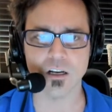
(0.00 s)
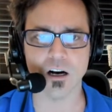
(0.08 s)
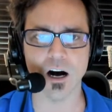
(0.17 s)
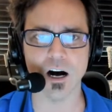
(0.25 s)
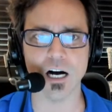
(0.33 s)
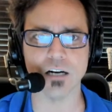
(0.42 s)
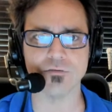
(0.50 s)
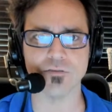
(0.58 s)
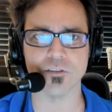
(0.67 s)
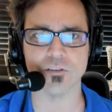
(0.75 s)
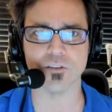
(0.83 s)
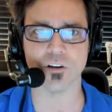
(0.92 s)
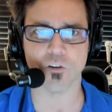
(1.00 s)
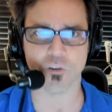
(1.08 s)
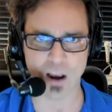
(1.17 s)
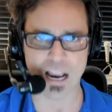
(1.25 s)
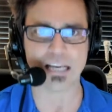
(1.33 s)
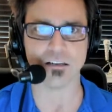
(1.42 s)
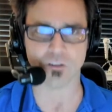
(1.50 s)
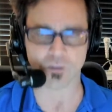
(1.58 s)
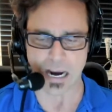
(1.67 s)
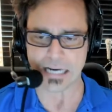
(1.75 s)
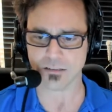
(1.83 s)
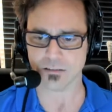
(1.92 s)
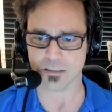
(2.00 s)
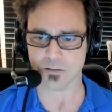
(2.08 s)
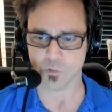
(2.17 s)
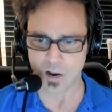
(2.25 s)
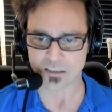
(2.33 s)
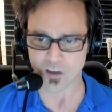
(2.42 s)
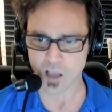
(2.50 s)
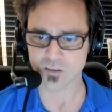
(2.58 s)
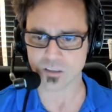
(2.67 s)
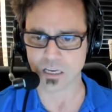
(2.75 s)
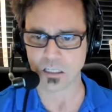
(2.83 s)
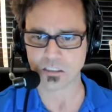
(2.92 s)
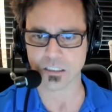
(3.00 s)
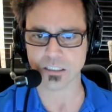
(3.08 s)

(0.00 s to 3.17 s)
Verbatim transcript: of the great, great Wes Unseld.